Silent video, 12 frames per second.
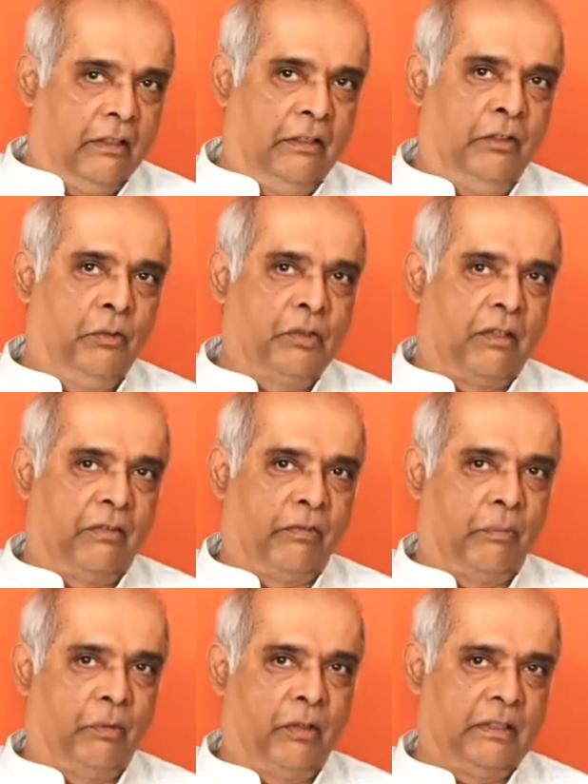a user of
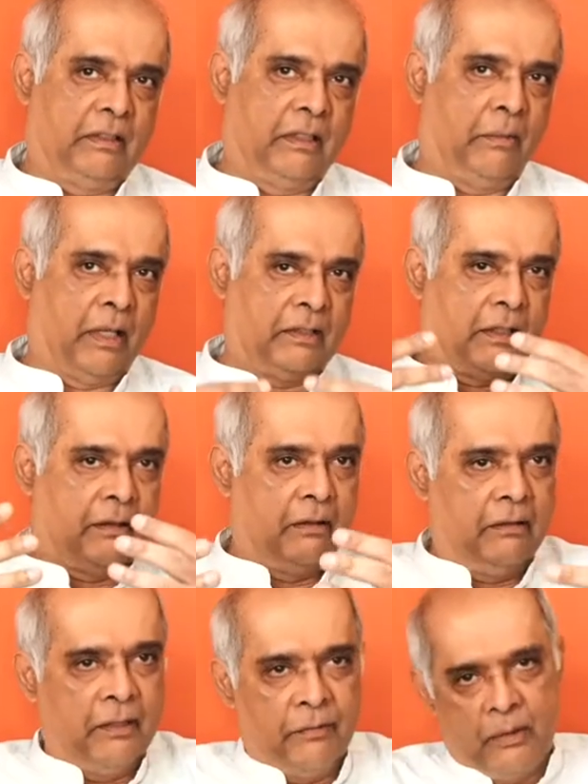computer system, I
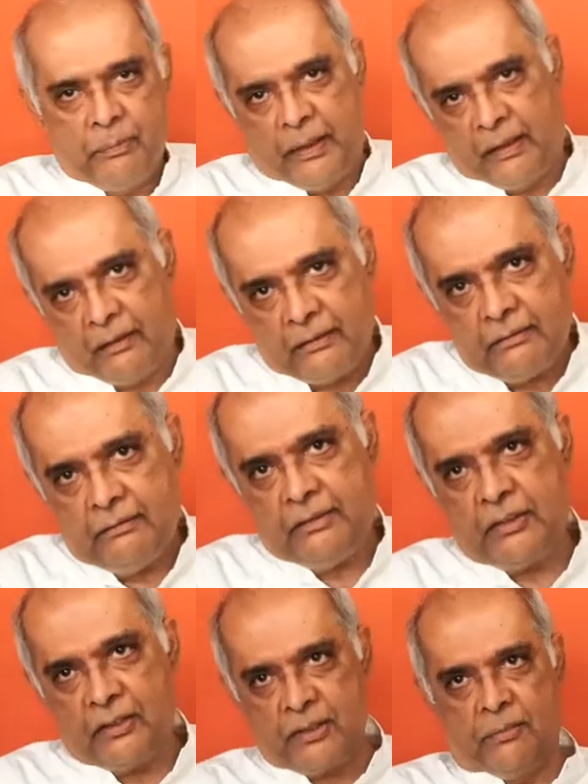started developing
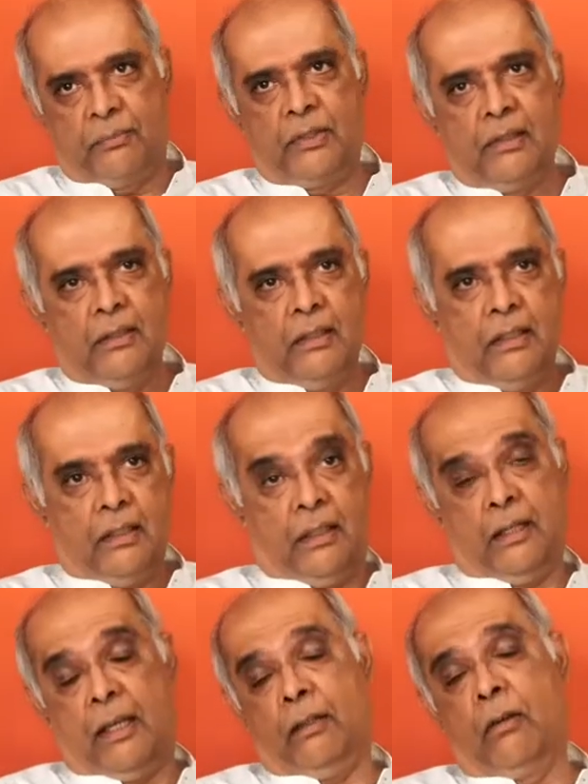systems,
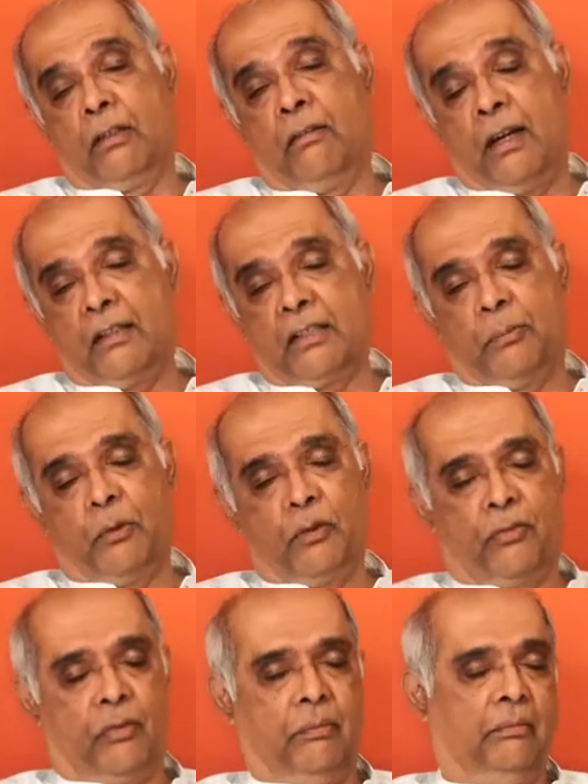and I got great
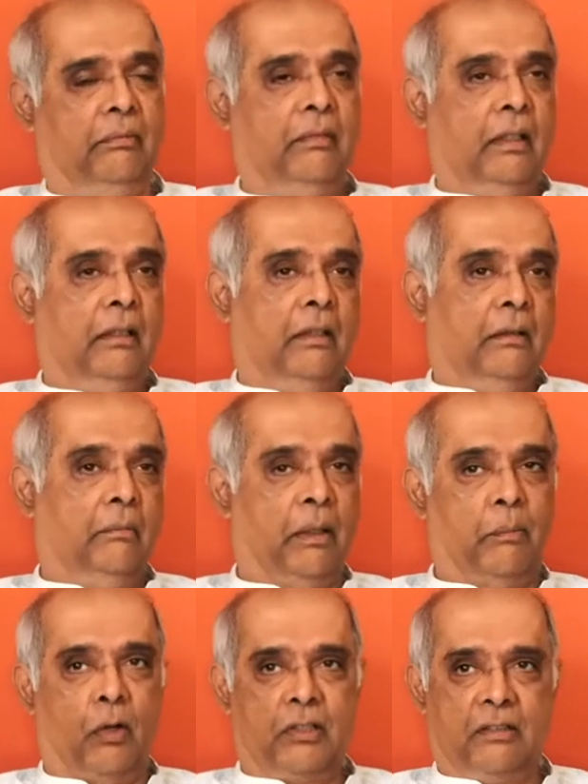support from my
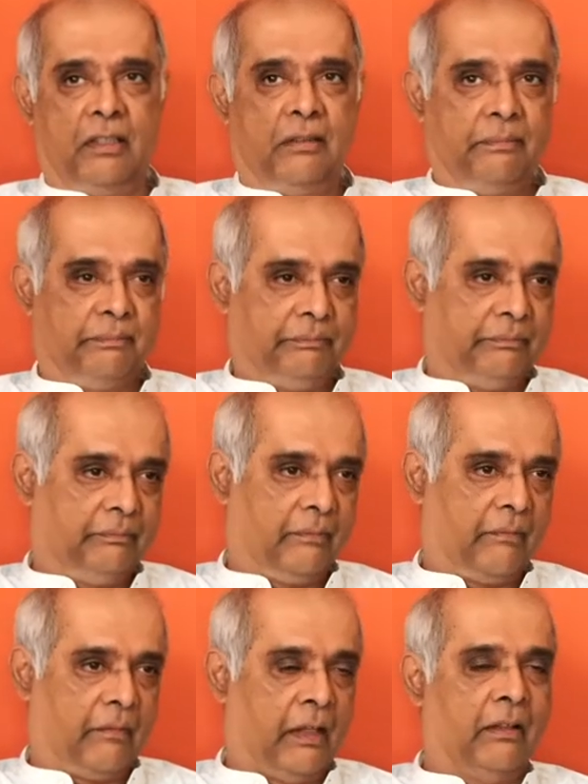bosses.
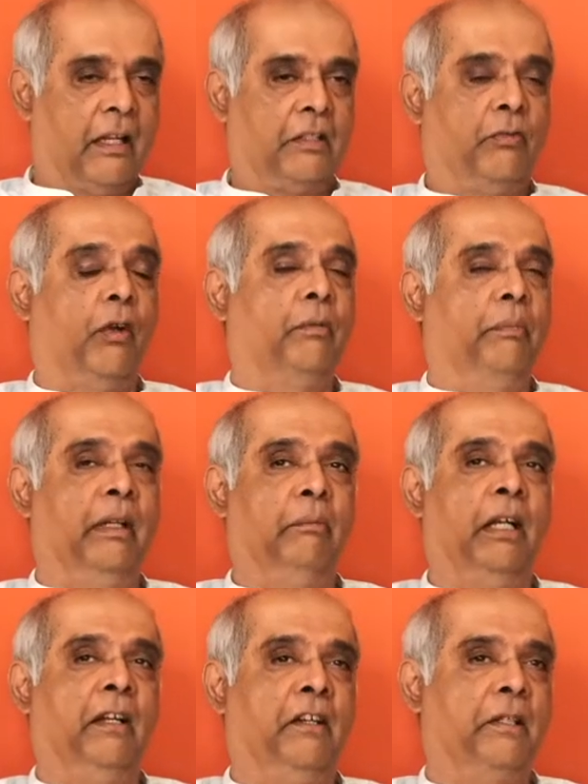And that's what made
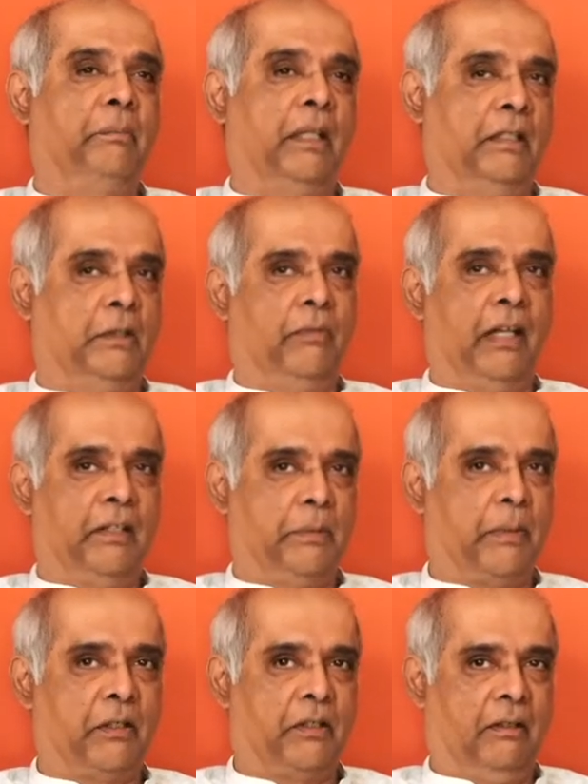Asian Paints very
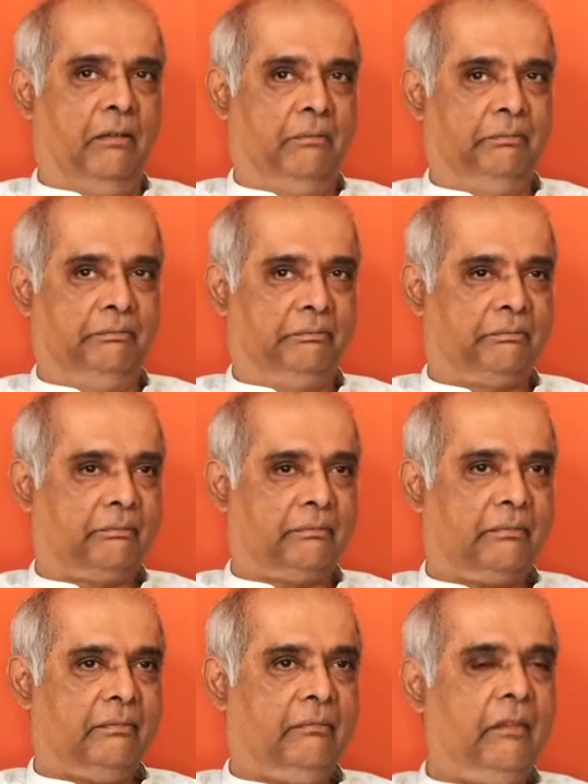special.
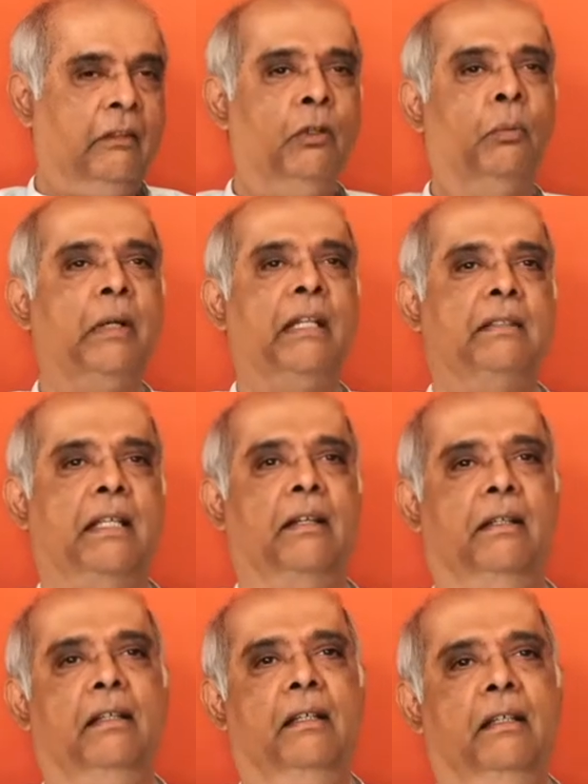Nobody
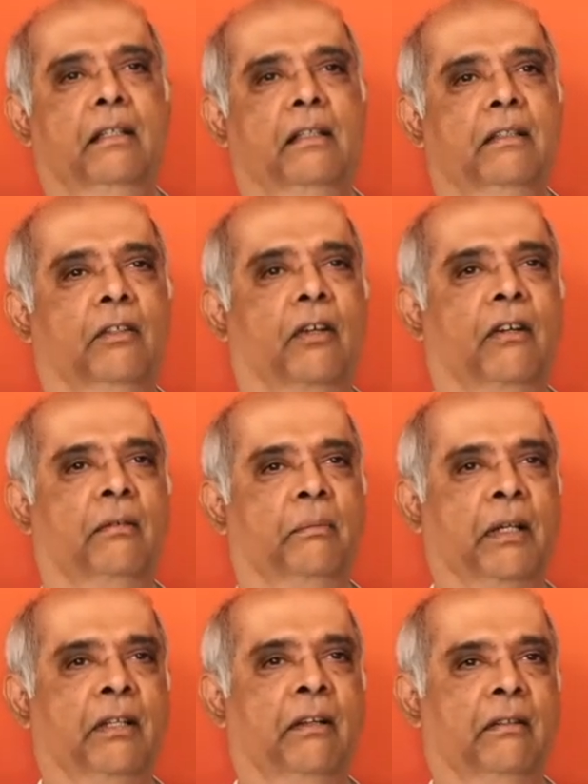said, you're in
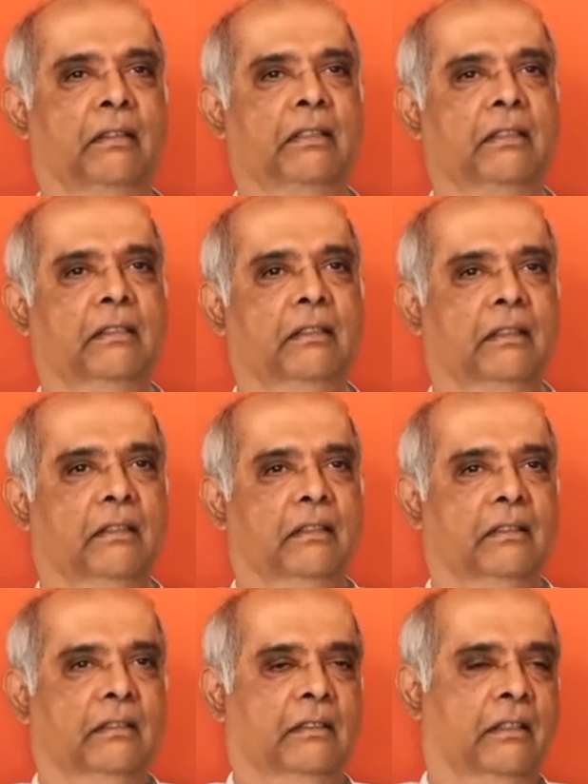materials,
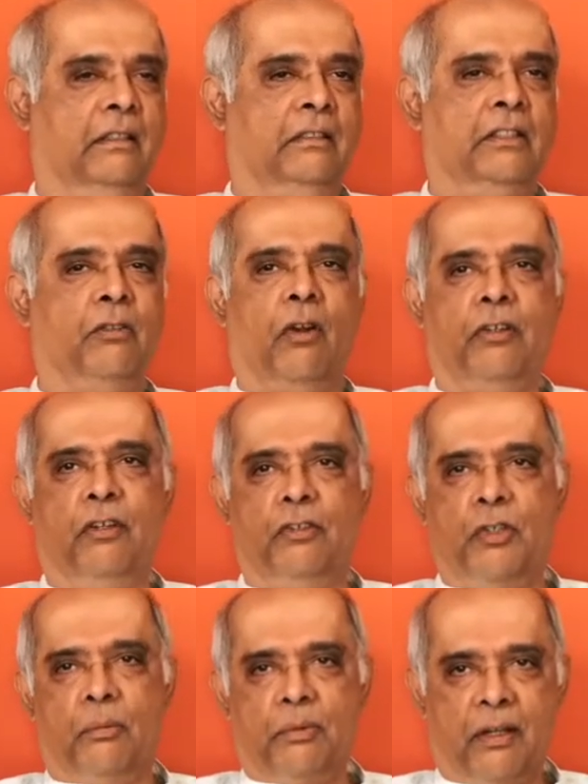it's not your
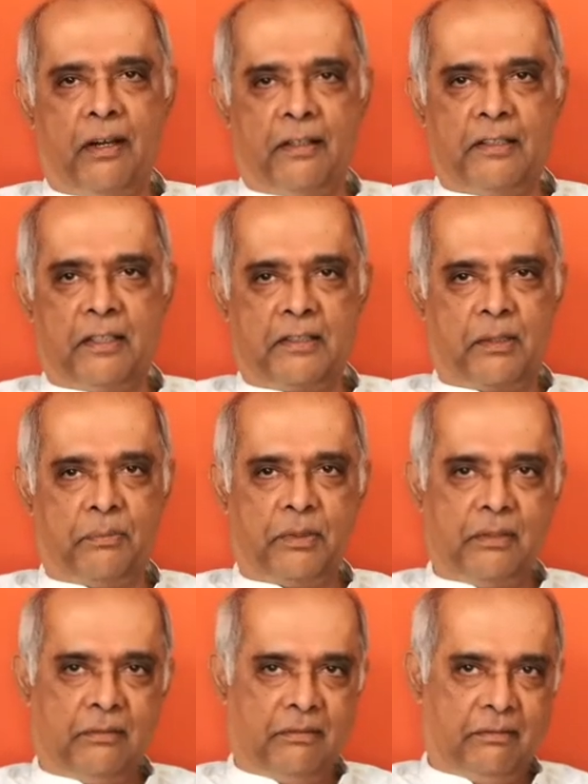job to create
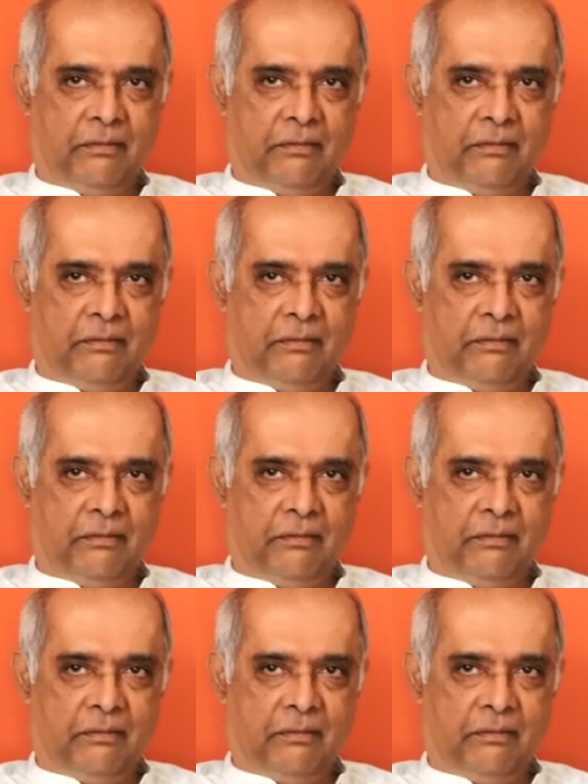systems.